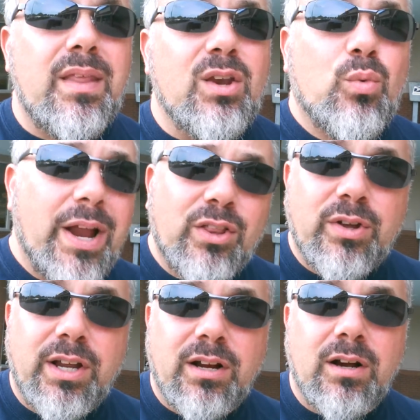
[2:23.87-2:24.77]
and regular
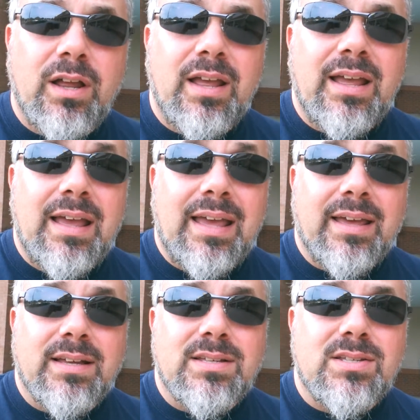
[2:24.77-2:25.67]
year,
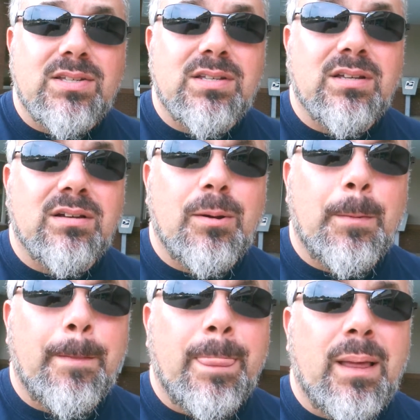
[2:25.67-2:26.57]
is
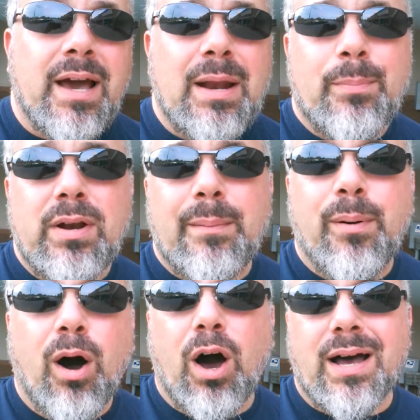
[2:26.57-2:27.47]
kind of put on
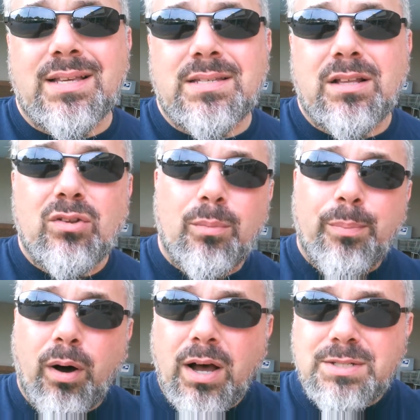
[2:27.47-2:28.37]
pause. A little
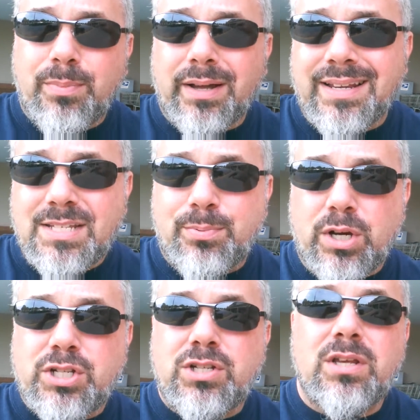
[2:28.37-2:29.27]
pause button is
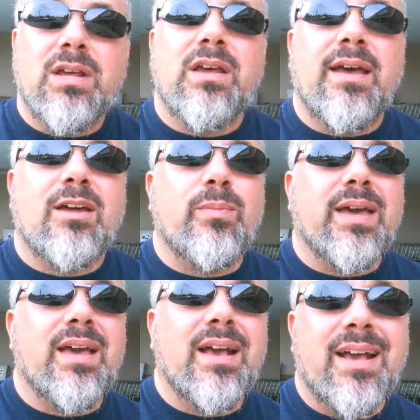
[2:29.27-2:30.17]
pushed, and we
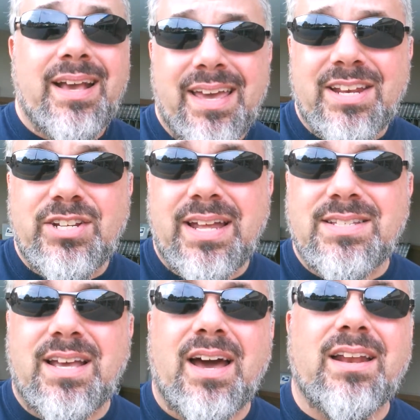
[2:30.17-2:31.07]
can get a
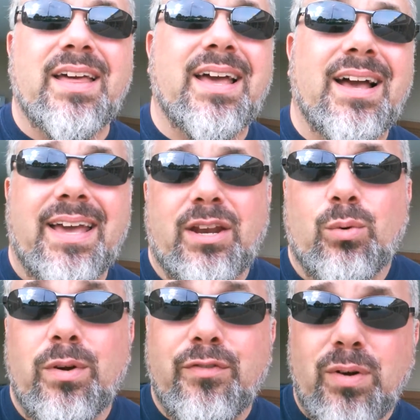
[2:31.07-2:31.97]
chance to kind of like, again,
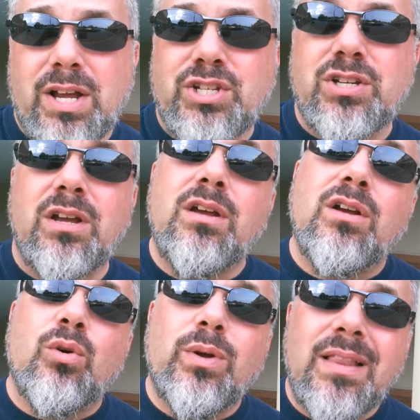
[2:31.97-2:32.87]
refresh,
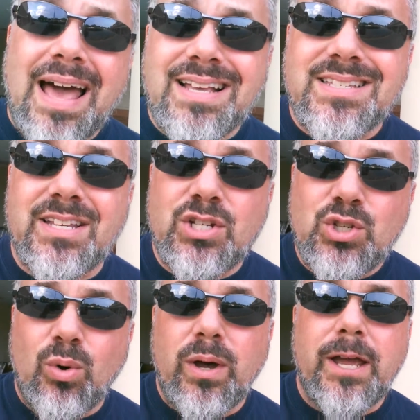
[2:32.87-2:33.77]
relax,
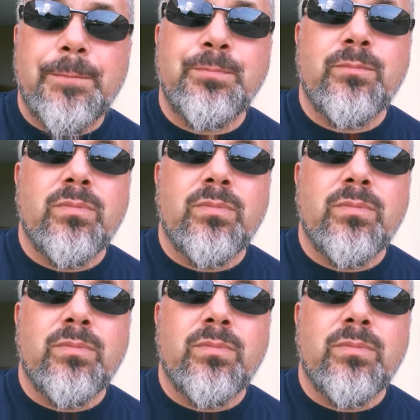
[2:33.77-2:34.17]
enjoy,